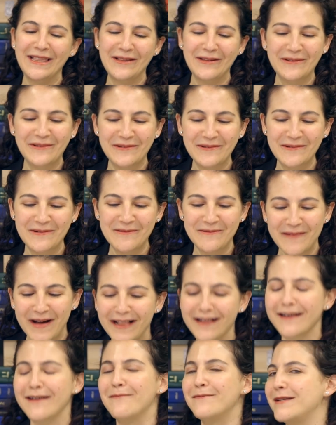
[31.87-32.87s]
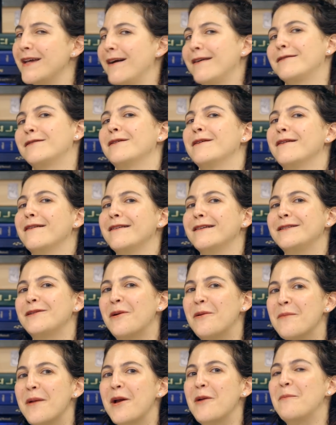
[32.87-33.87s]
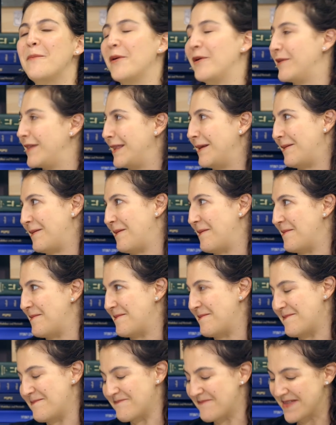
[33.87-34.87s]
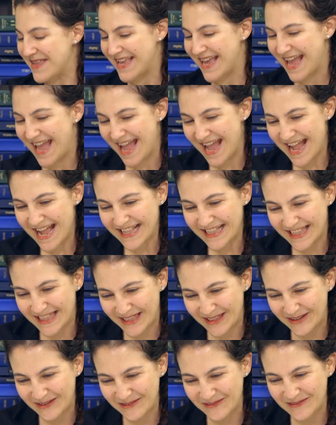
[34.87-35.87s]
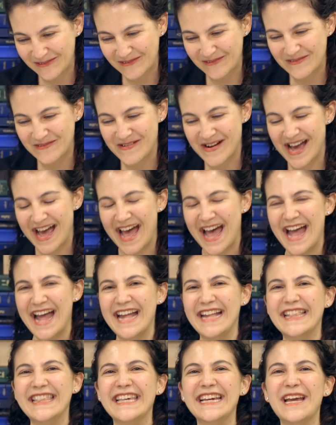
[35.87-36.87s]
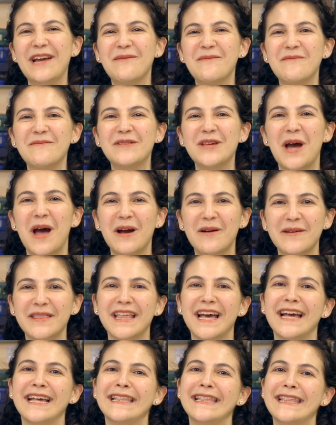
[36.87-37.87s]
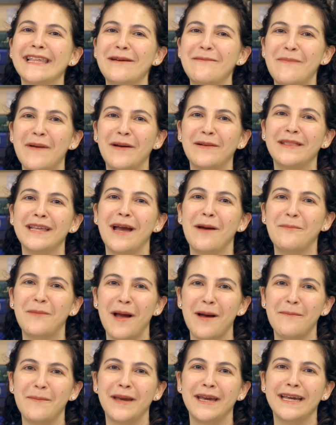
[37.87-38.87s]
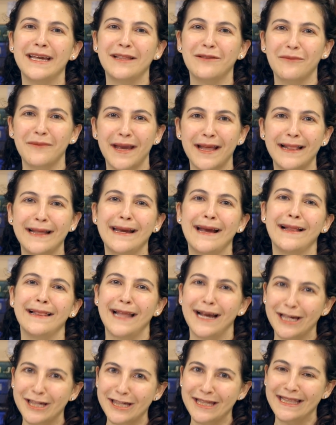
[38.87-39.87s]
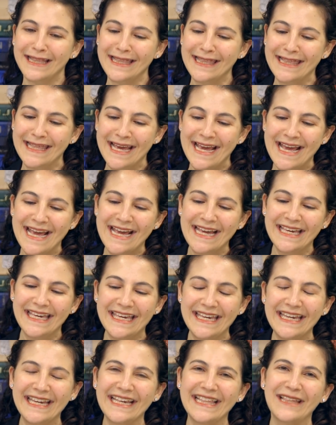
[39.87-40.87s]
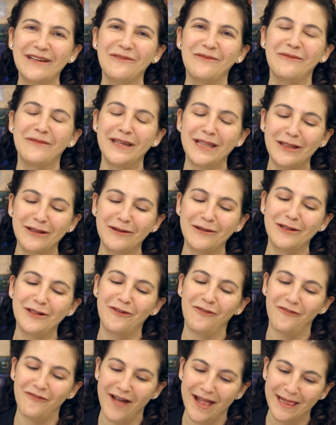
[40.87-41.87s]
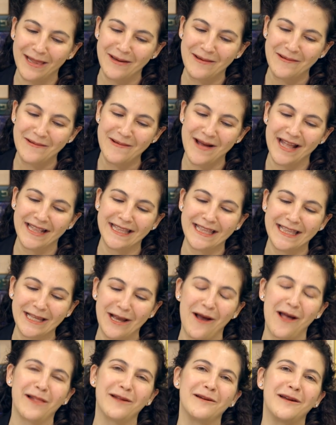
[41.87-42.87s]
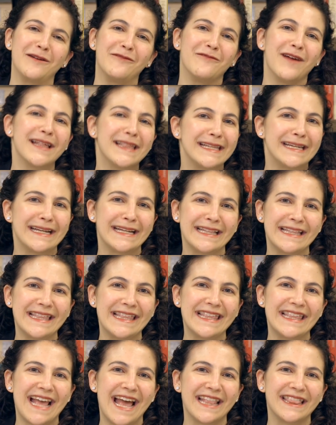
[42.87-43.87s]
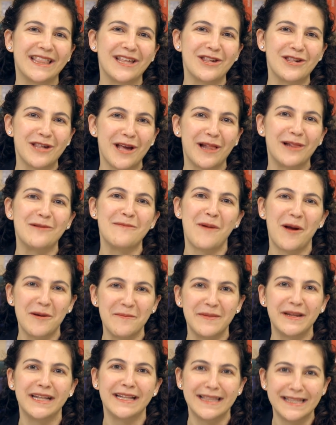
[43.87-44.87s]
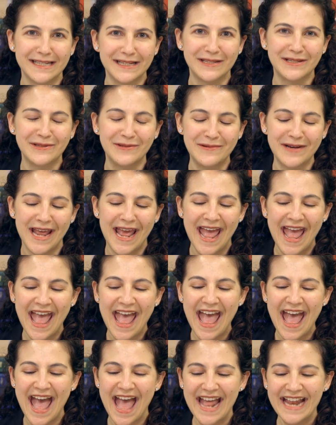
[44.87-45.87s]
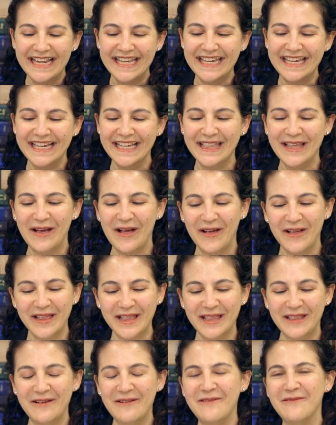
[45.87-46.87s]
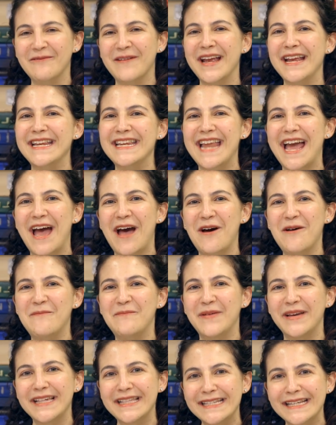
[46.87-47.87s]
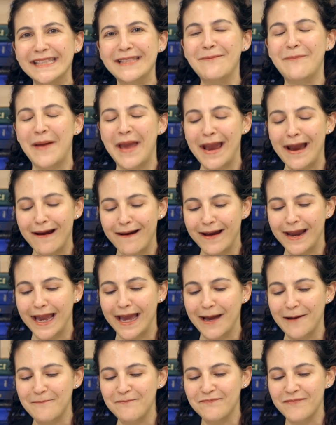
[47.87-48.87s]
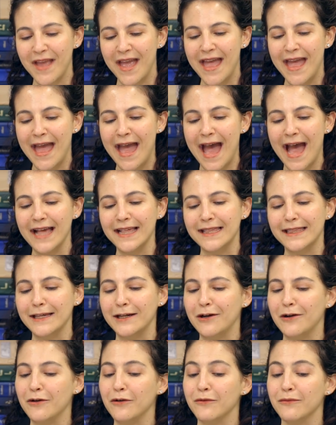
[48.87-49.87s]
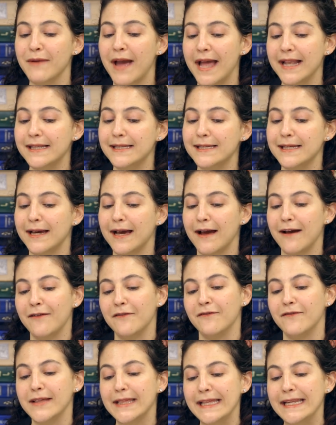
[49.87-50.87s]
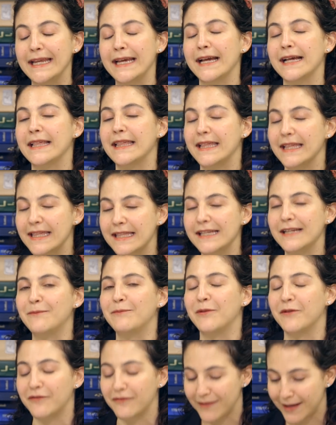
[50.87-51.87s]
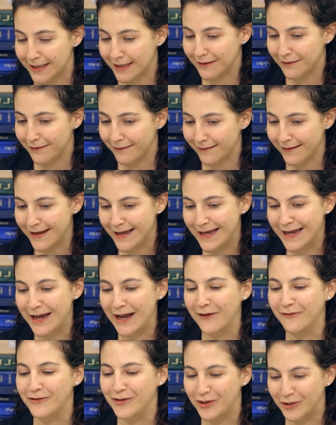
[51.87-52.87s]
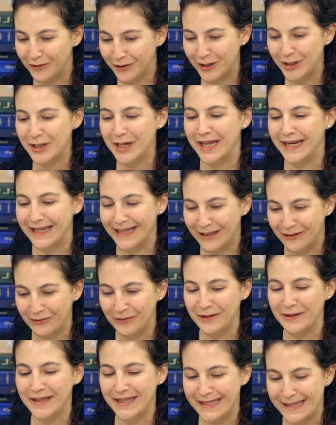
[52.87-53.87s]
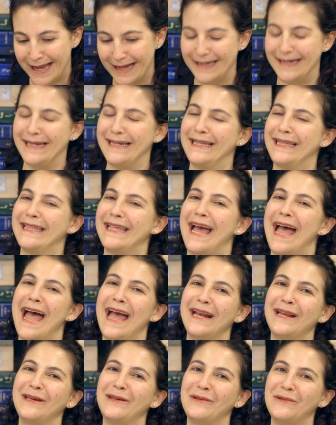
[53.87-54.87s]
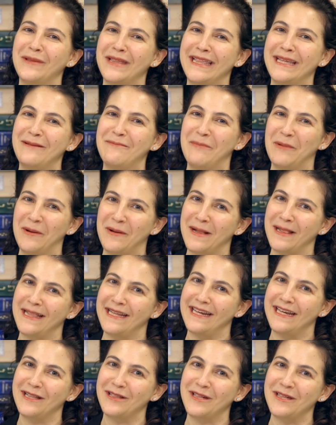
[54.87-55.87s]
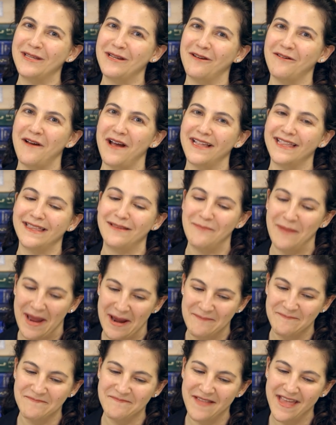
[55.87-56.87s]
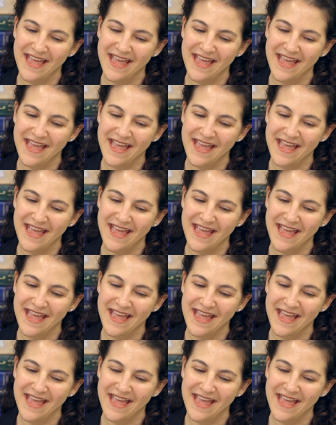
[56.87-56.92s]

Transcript: to welcome Dr. Tomer Persico to come talk with us about the upcoming Israeli elections. He is a research fellow and scholar in residence at the Shalom Hartman Institute, and he is also right now based in the Bay Area as the Koret visiting assistant professor of Jewish and Israel Studies at UC Berkeley, just across the bay.